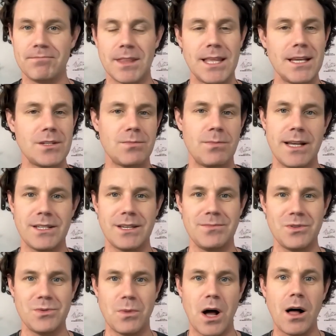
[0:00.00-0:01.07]
This might seem
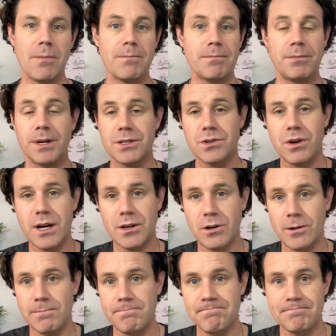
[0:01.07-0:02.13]
small, but it's critical.